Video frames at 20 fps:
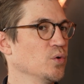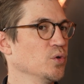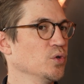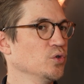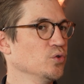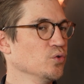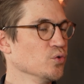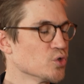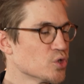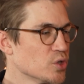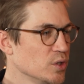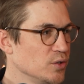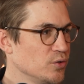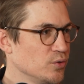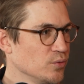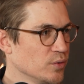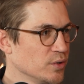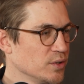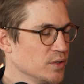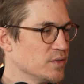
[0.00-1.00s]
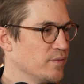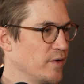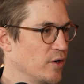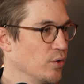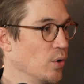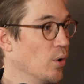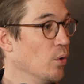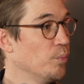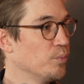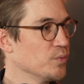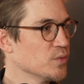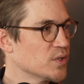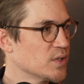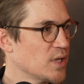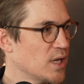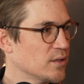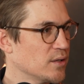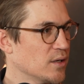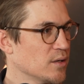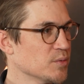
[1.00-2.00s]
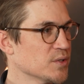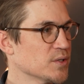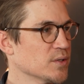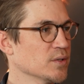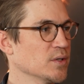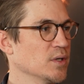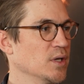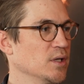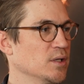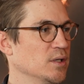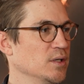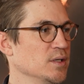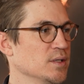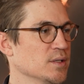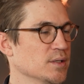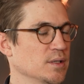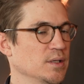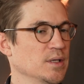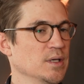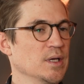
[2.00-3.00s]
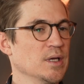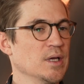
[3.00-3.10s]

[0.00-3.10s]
usually do in these very open setups, at least.